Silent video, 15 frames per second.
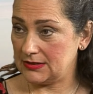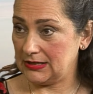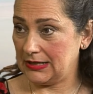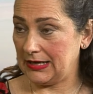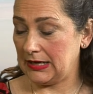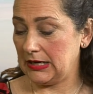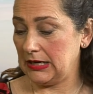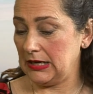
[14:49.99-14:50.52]

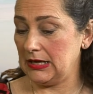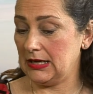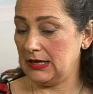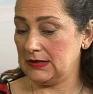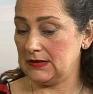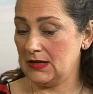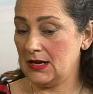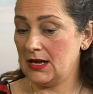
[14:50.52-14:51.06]
get
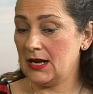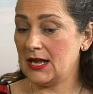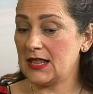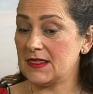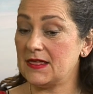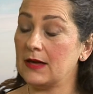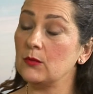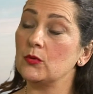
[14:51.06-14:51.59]
hit,
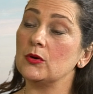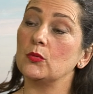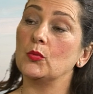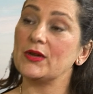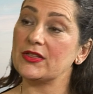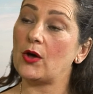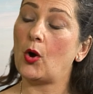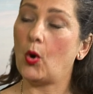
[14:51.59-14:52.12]
they will
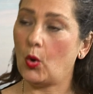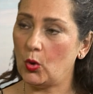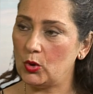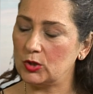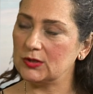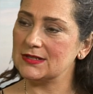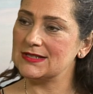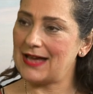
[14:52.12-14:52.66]

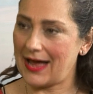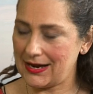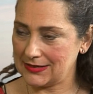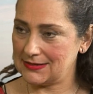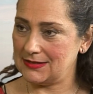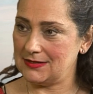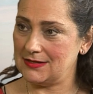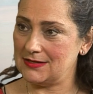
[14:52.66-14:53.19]
withhold
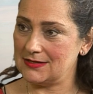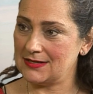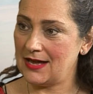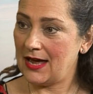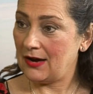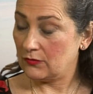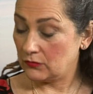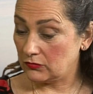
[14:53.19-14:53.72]
taxes
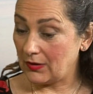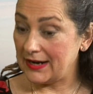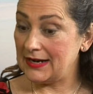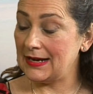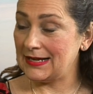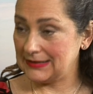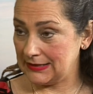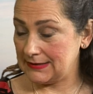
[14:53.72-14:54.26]
right
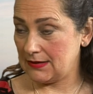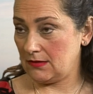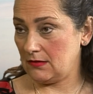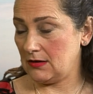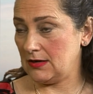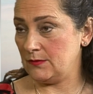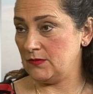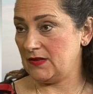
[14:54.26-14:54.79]
at the
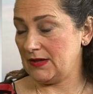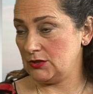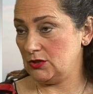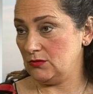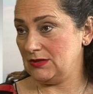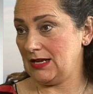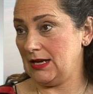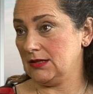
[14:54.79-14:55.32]
time that you
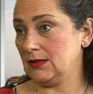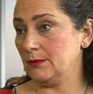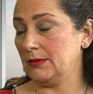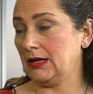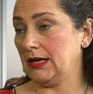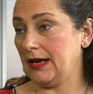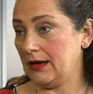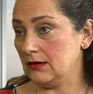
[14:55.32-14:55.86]
take the
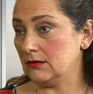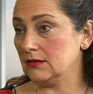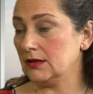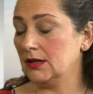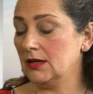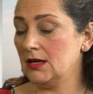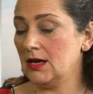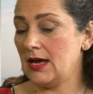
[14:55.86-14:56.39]
money out.
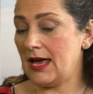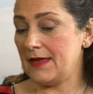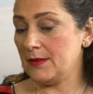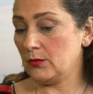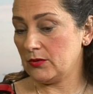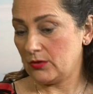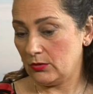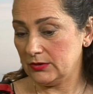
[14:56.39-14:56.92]
And the
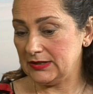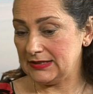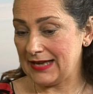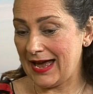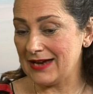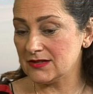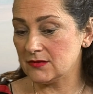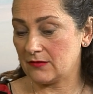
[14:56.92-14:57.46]
withholding
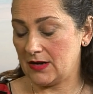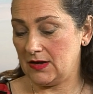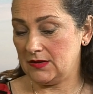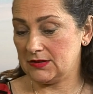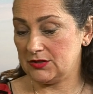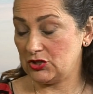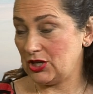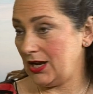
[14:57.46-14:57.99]
tax
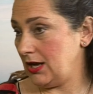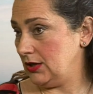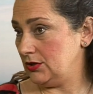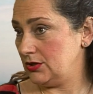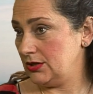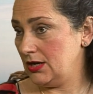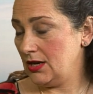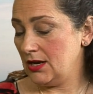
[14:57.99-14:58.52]
rates
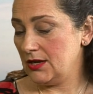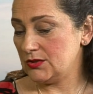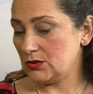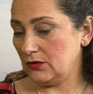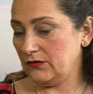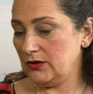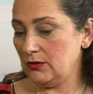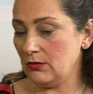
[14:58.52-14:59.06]
change. So
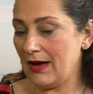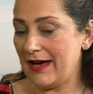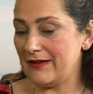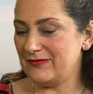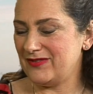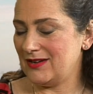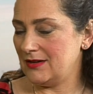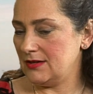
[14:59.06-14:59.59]
if you have
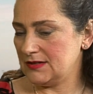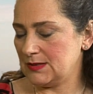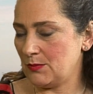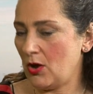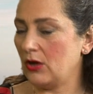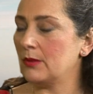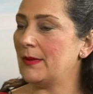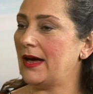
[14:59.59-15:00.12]
a
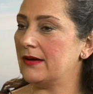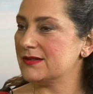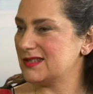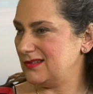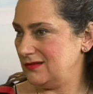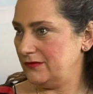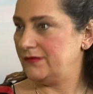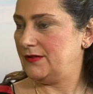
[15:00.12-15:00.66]
small amount,
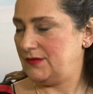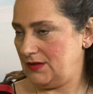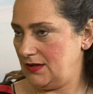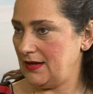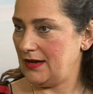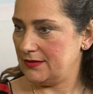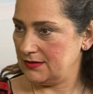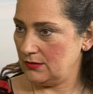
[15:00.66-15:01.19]
so
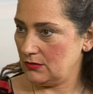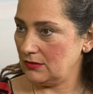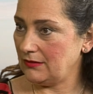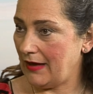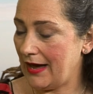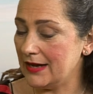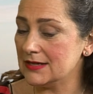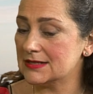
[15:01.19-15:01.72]
50,000 or
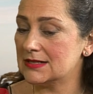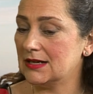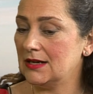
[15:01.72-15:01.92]
less,